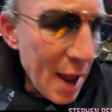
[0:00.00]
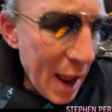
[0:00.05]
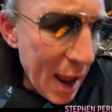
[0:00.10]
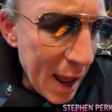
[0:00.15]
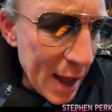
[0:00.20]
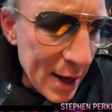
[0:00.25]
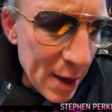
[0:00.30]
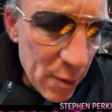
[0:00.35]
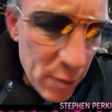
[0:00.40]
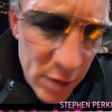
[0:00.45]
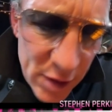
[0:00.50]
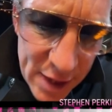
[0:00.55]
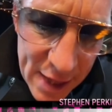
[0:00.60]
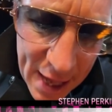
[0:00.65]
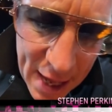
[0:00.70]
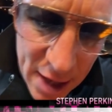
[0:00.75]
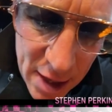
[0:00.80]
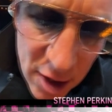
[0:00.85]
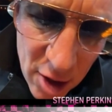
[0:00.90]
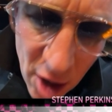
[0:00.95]
And I really
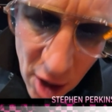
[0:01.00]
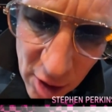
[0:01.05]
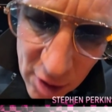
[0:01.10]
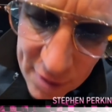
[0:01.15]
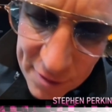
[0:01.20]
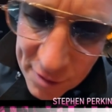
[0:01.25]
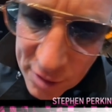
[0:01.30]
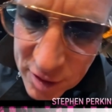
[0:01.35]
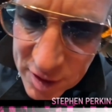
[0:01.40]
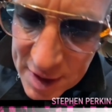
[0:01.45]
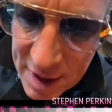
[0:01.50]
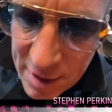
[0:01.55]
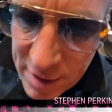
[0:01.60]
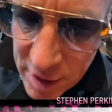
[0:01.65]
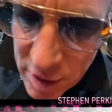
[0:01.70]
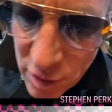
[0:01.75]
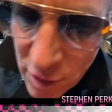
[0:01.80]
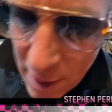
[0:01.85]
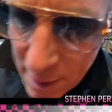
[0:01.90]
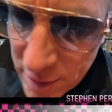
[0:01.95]
had a colorful
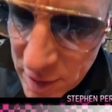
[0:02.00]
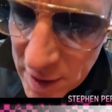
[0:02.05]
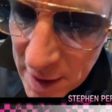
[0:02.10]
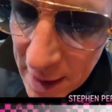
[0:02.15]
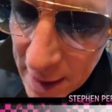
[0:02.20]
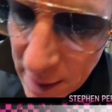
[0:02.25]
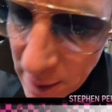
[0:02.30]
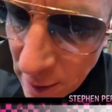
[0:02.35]
sounding drum set.